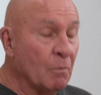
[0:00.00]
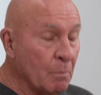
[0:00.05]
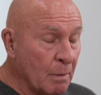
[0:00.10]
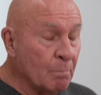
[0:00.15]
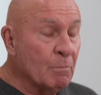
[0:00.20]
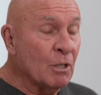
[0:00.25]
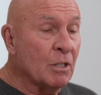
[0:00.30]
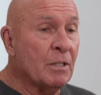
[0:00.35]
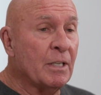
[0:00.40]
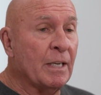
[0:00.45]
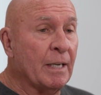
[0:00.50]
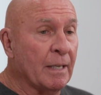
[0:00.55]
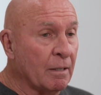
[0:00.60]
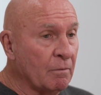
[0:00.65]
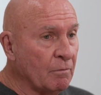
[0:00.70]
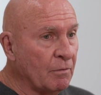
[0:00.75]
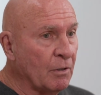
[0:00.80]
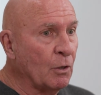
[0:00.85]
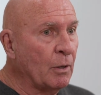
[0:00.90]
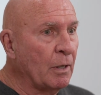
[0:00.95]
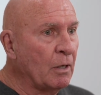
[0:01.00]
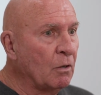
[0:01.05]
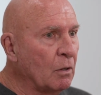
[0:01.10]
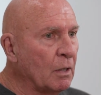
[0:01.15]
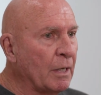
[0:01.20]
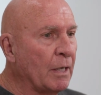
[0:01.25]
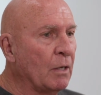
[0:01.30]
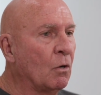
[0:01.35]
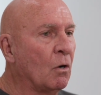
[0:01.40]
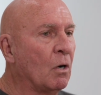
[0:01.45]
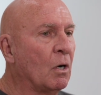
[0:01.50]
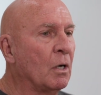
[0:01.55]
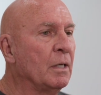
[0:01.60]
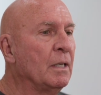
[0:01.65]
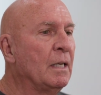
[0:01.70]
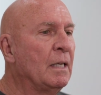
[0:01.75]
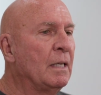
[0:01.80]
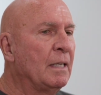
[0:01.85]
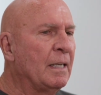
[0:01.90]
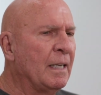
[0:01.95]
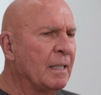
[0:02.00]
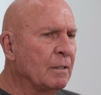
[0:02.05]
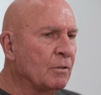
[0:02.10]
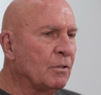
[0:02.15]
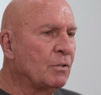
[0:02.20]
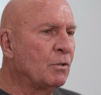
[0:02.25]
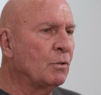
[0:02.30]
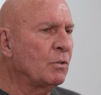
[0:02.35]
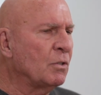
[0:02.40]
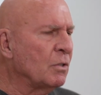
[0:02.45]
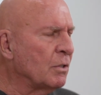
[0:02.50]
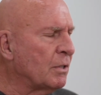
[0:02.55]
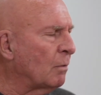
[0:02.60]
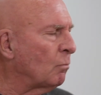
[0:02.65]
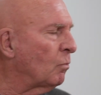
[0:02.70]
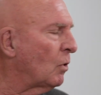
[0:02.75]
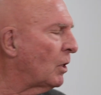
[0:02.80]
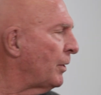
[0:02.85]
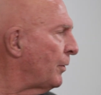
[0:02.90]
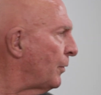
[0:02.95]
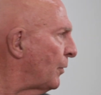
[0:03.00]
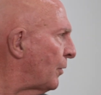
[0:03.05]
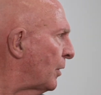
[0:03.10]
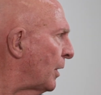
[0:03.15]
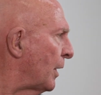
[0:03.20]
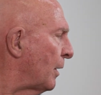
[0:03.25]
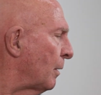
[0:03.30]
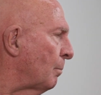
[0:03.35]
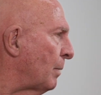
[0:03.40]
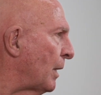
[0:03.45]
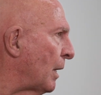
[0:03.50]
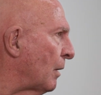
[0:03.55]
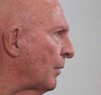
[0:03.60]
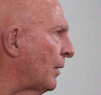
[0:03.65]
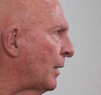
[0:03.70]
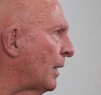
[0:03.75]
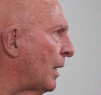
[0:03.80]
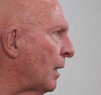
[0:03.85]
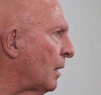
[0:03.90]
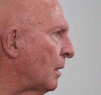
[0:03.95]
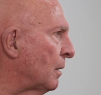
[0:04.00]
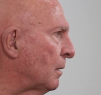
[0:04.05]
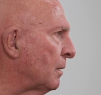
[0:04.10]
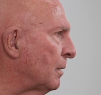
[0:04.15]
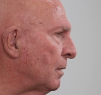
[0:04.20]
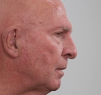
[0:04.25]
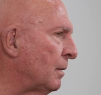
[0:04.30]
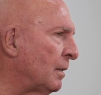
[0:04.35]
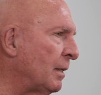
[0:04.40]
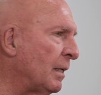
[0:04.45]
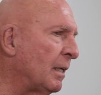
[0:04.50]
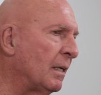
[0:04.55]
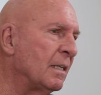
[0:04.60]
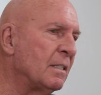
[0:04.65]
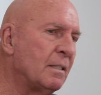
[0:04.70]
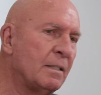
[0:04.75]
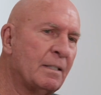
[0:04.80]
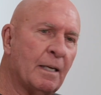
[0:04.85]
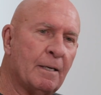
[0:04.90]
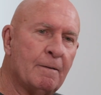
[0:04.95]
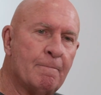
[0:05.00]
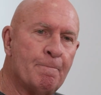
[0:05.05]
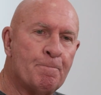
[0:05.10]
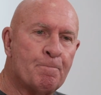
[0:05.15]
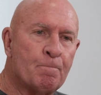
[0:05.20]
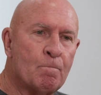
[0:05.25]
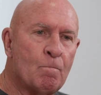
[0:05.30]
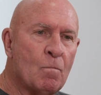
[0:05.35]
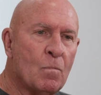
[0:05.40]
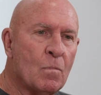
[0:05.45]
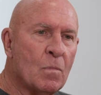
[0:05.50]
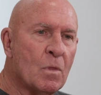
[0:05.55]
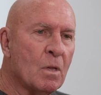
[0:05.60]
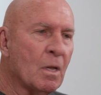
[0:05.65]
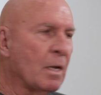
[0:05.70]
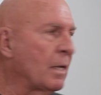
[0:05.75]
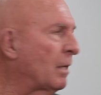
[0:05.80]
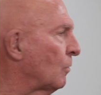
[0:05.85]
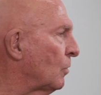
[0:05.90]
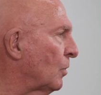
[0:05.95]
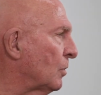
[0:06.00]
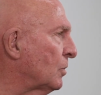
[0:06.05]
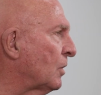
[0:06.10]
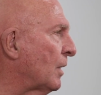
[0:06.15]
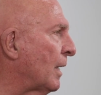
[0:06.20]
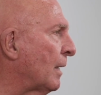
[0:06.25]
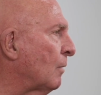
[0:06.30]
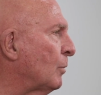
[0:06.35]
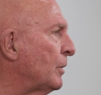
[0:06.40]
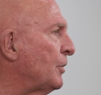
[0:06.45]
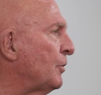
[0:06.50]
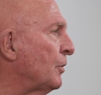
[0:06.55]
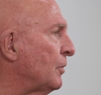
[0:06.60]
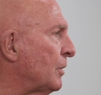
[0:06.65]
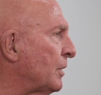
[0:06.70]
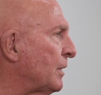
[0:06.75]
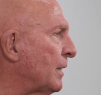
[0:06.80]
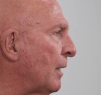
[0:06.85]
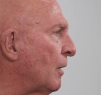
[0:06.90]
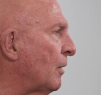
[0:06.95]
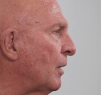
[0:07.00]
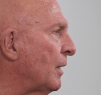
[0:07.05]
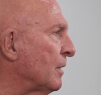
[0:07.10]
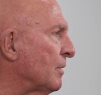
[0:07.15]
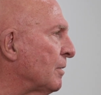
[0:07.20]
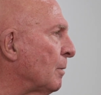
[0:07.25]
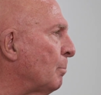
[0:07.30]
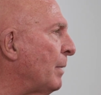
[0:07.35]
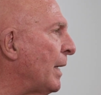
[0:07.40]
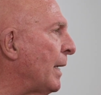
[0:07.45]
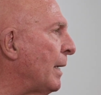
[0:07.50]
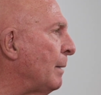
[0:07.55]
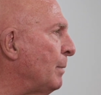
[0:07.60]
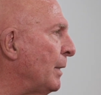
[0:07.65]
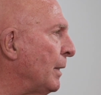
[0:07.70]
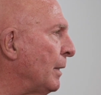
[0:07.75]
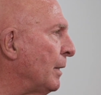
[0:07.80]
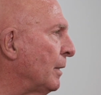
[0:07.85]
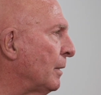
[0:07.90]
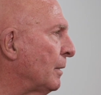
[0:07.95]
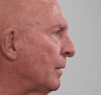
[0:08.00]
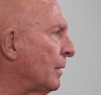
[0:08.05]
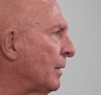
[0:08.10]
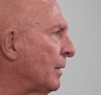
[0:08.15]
remember seeing it very early on, and Susan said, "What do you think about that?" And I said, "It looks like Richard Serra as a baby."